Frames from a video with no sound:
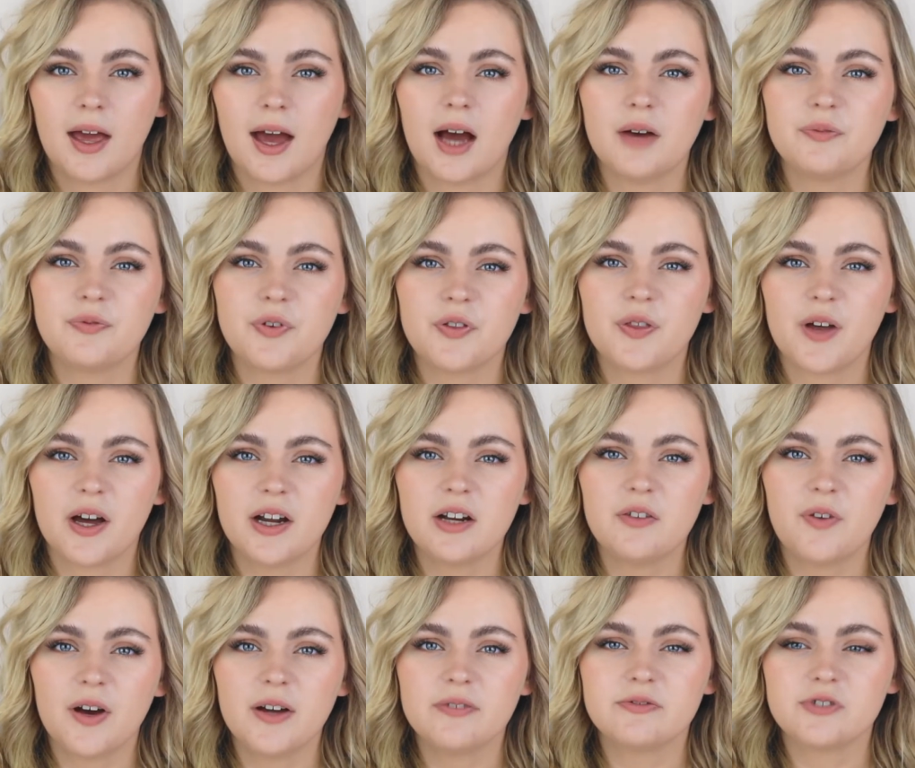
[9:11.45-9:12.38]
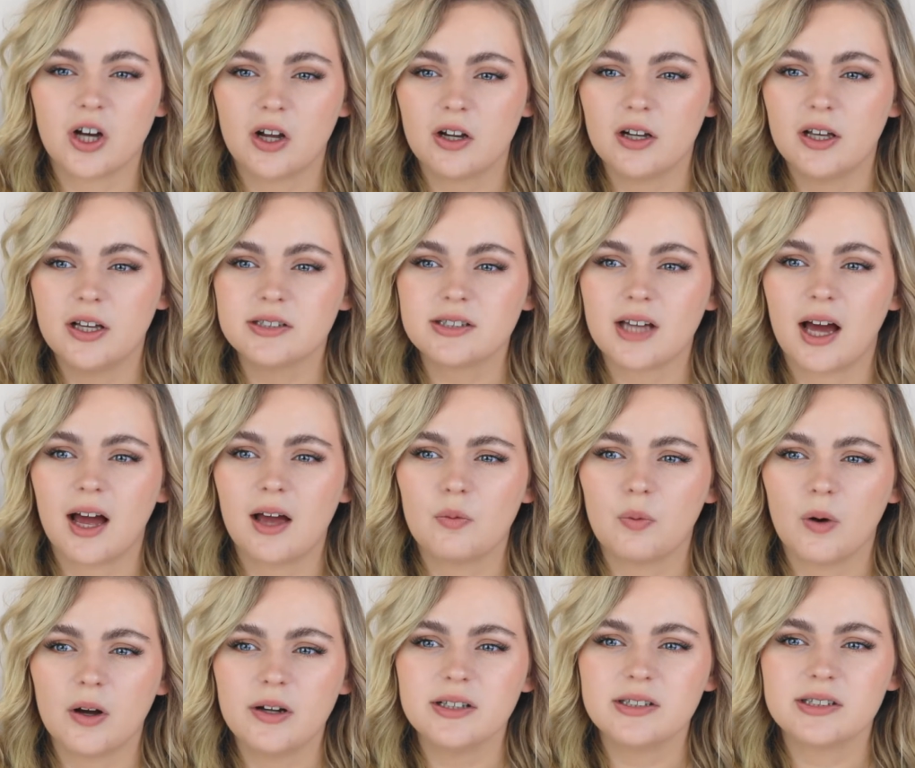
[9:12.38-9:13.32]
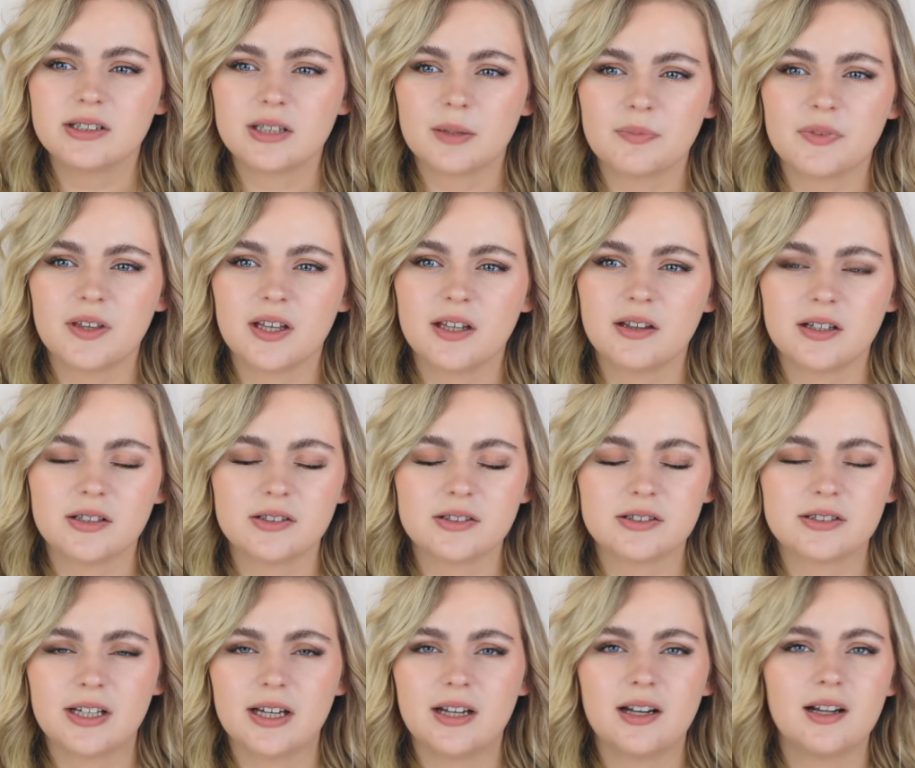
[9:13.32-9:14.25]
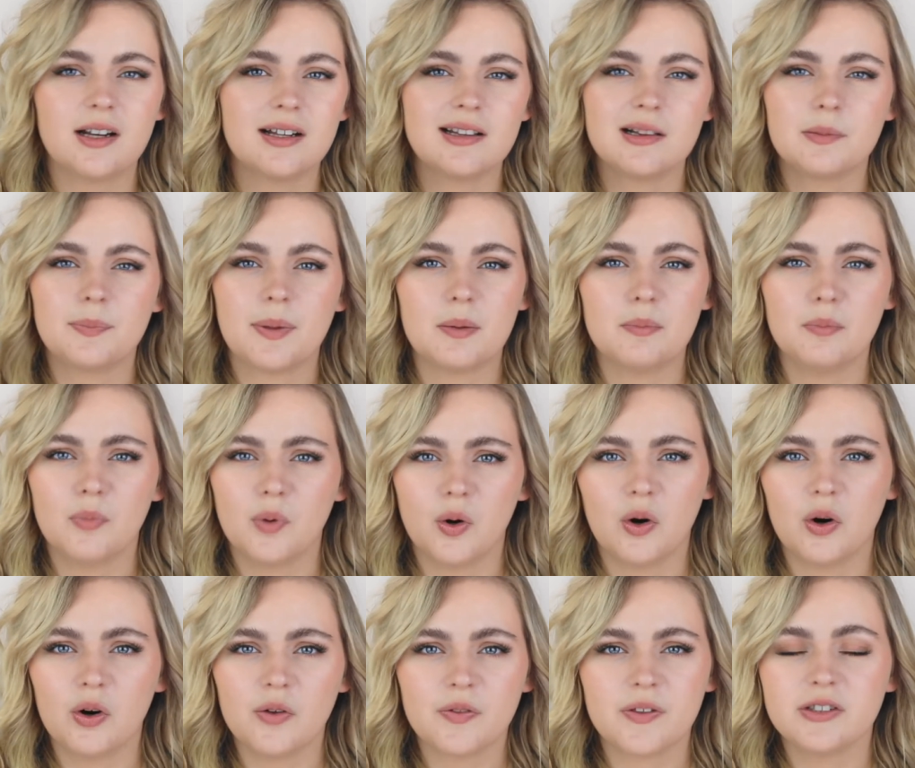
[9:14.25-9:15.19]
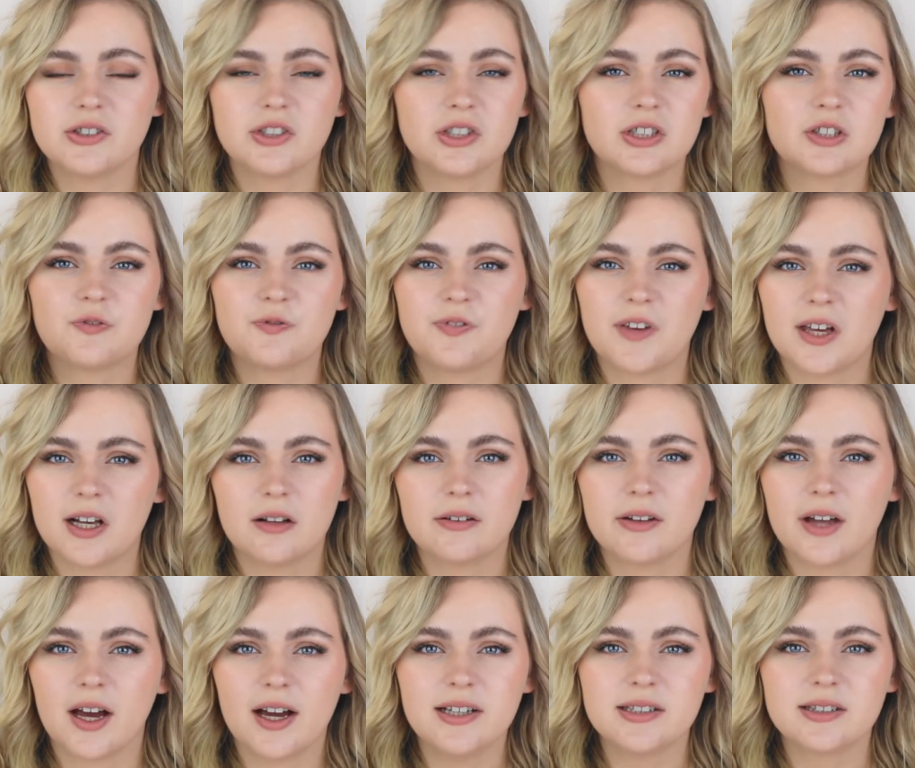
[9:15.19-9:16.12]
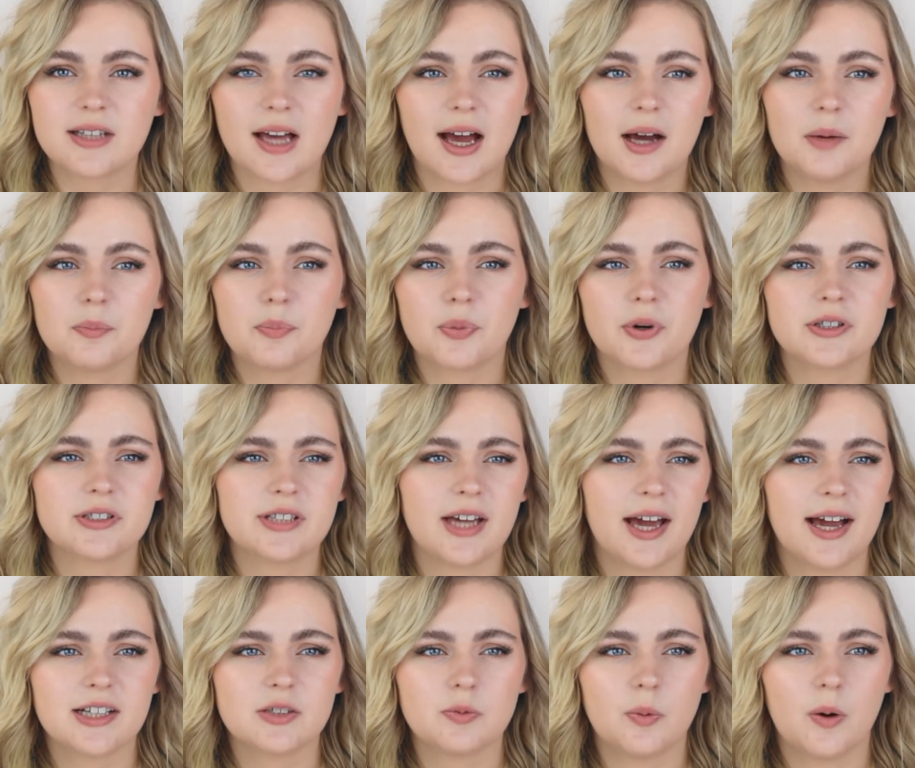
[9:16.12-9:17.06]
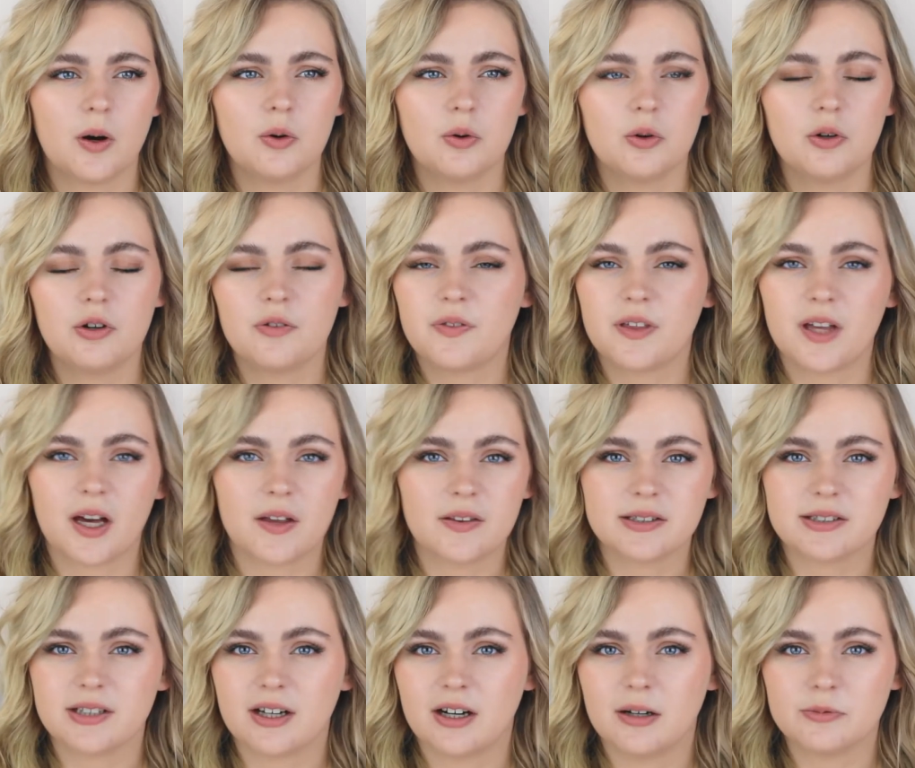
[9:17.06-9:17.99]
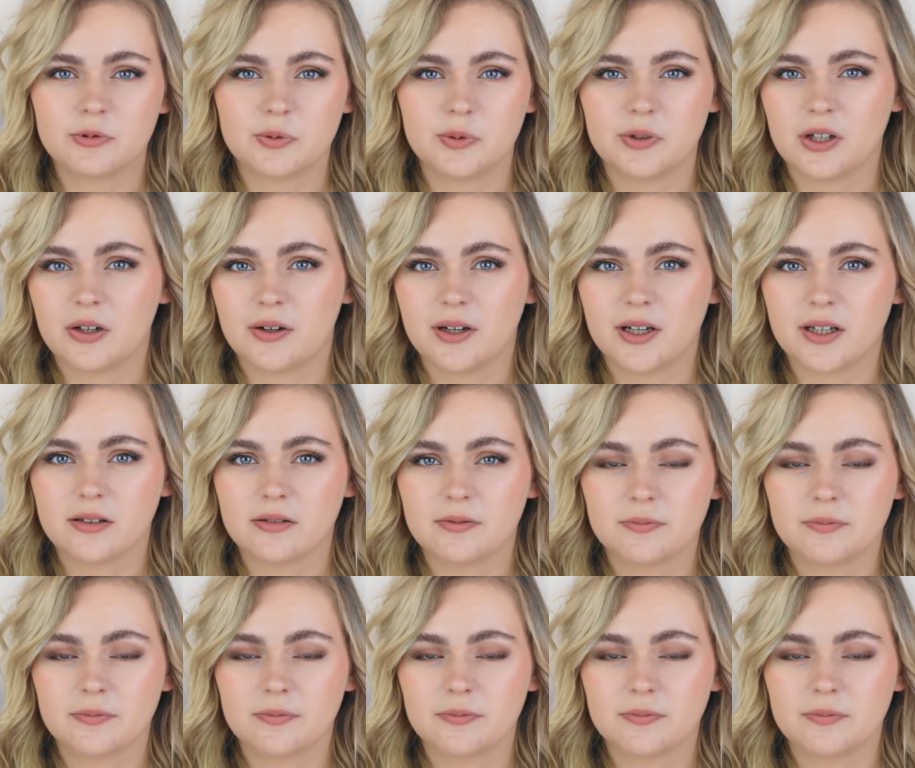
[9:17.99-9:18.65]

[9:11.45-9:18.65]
And for $35, I wanted something that did a little bit more than just feel nice and protect what all of the other serums were doing.